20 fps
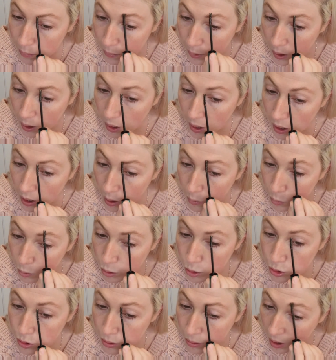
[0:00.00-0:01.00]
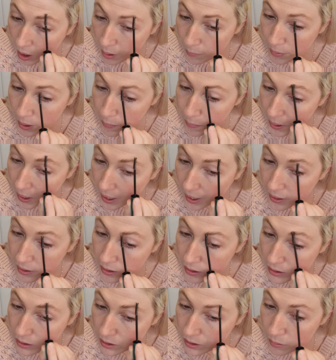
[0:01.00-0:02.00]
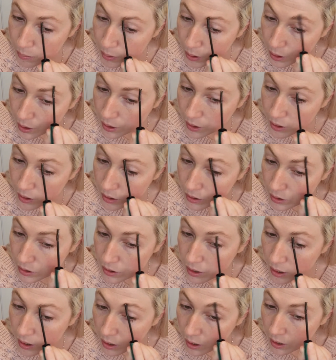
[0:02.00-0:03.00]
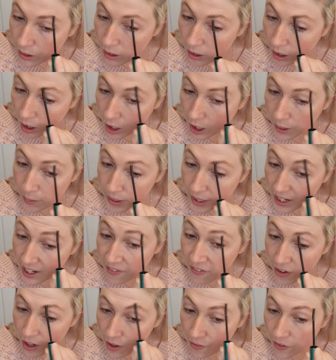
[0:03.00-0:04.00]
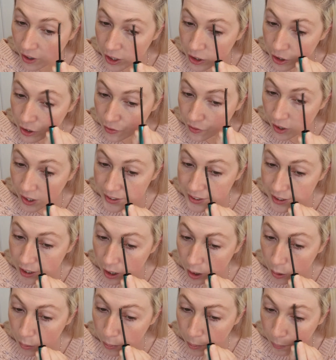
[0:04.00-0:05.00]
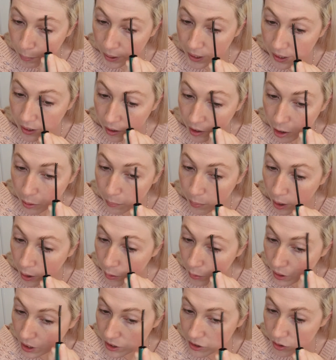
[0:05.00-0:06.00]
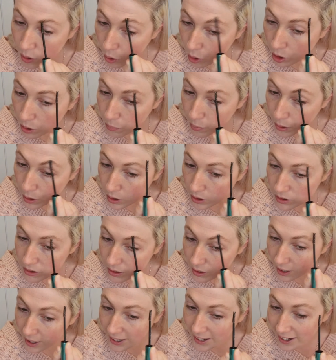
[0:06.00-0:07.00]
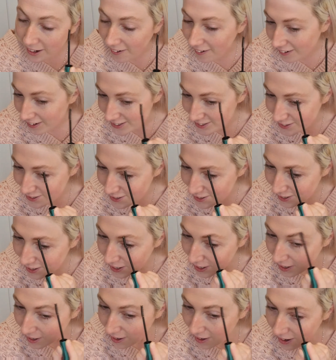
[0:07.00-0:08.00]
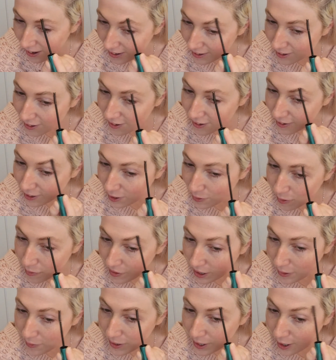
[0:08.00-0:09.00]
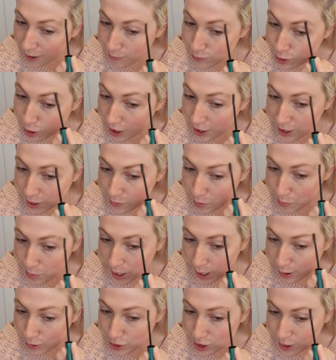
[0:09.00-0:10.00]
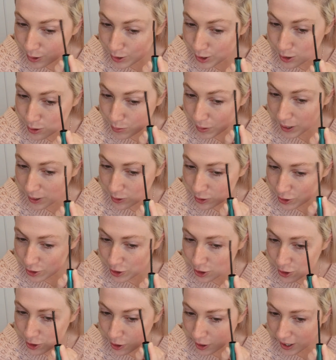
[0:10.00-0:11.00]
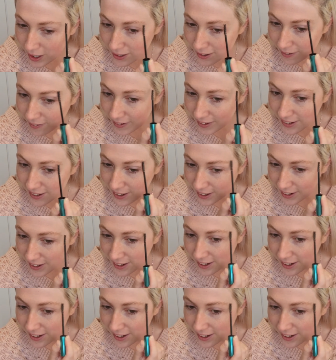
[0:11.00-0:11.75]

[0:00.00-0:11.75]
But I will try my best, because if I do find it, I'll probably like buy all their stock, because I can't go without it. I've tried other brow gels as well, just to try and like